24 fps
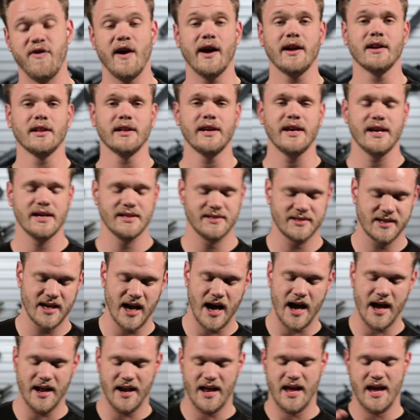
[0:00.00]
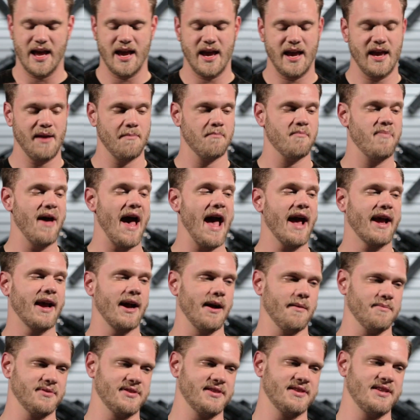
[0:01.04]
Finally, it's got a
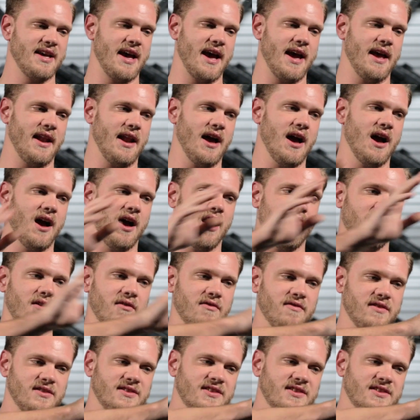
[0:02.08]
backup set of